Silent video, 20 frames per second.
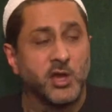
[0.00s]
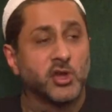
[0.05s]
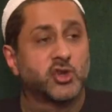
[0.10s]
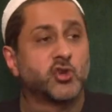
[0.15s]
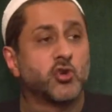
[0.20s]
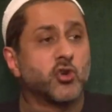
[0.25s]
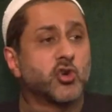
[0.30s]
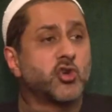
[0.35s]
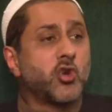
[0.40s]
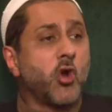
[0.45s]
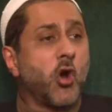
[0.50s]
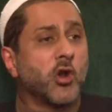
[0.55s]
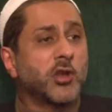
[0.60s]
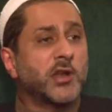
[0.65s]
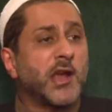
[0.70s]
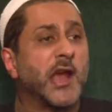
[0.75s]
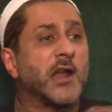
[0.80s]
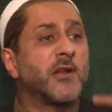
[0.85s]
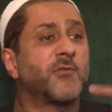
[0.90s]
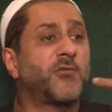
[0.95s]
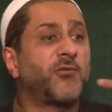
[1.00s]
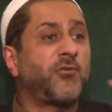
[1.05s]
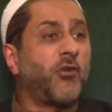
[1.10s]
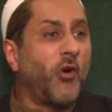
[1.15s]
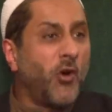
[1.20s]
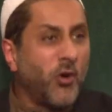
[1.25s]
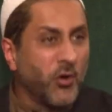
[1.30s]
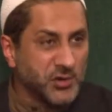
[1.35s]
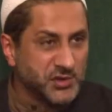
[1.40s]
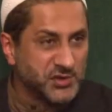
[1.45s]
should not
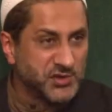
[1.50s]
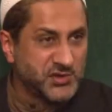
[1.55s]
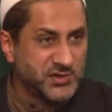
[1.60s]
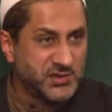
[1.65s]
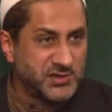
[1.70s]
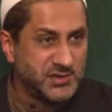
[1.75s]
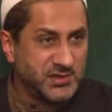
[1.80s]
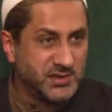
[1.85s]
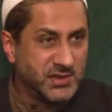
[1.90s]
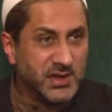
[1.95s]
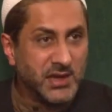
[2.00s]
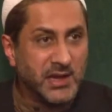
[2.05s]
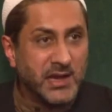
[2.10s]
enforce